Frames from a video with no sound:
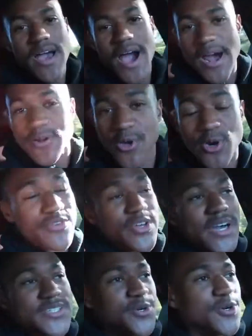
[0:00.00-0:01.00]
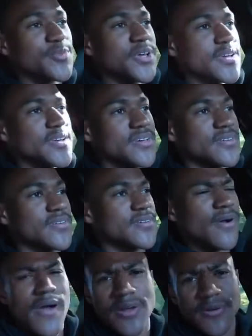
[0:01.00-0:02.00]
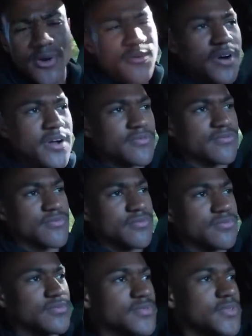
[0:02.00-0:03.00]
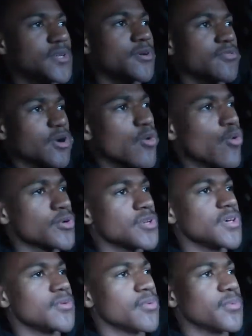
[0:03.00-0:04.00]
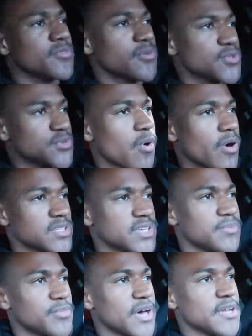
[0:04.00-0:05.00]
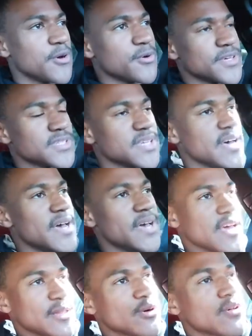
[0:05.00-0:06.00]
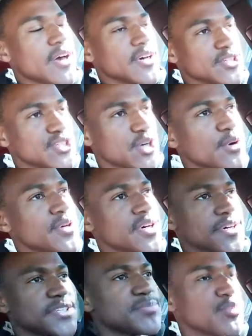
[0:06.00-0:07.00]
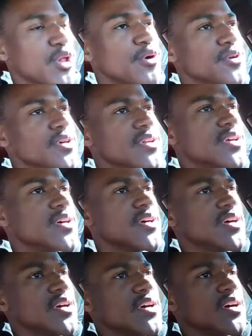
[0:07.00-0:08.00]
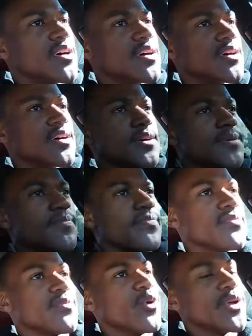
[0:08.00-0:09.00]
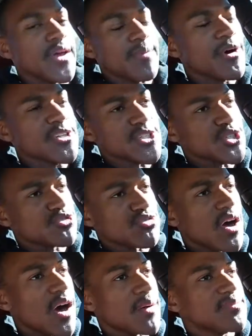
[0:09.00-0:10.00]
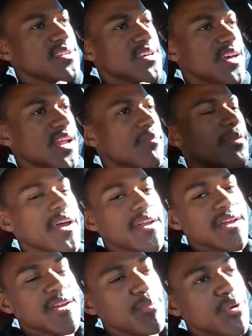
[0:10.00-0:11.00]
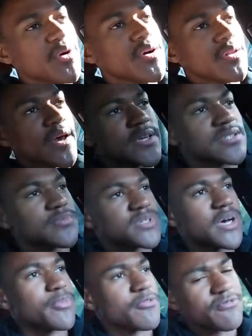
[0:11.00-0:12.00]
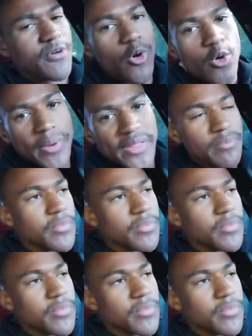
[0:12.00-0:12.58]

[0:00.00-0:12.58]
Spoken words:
I don't know if you guys heard me, or I don't know if I, recorded it when we first walked in, but I noticed it looked like a soda exploded when it must have dropped, and I might need to put like some type of foam at the